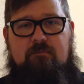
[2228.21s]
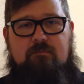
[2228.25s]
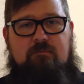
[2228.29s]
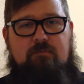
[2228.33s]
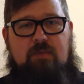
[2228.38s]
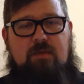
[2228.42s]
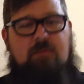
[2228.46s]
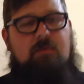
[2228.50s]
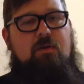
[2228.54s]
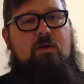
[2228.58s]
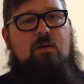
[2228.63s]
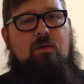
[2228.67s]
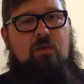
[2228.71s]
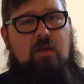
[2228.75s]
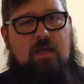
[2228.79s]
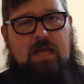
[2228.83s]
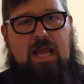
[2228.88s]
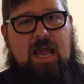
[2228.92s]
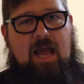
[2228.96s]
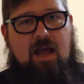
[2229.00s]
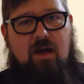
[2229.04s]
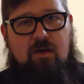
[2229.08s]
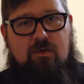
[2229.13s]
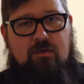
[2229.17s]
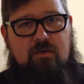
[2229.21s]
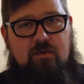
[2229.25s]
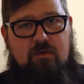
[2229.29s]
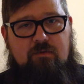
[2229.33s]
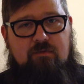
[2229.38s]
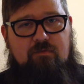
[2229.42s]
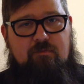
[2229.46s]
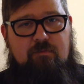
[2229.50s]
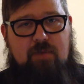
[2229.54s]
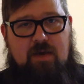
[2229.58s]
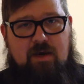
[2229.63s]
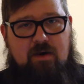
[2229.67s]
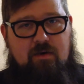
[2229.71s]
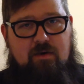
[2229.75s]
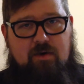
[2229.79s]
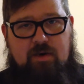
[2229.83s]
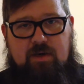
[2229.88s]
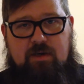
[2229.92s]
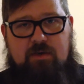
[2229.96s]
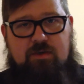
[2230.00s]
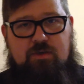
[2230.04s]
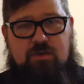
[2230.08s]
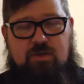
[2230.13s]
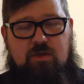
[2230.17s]
biblical account of
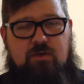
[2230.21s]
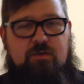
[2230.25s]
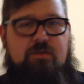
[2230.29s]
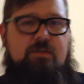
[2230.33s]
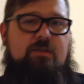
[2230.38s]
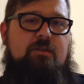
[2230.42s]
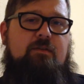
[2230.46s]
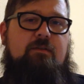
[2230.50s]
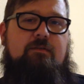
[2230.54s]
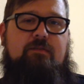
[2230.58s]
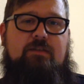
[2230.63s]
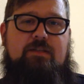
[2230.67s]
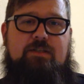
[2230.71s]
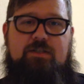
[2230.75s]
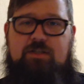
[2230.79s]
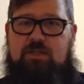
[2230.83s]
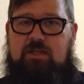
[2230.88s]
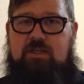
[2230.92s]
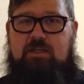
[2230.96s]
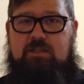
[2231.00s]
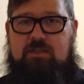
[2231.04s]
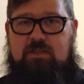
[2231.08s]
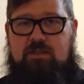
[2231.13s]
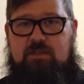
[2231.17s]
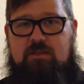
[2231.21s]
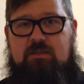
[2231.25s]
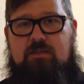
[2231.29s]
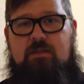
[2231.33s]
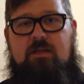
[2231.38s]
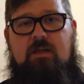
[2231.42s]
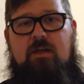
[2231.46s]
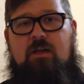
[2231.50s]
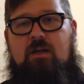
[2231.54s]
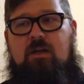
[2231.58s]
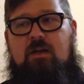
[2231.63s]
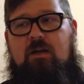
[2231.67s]
Mary and Joseph and Jesus,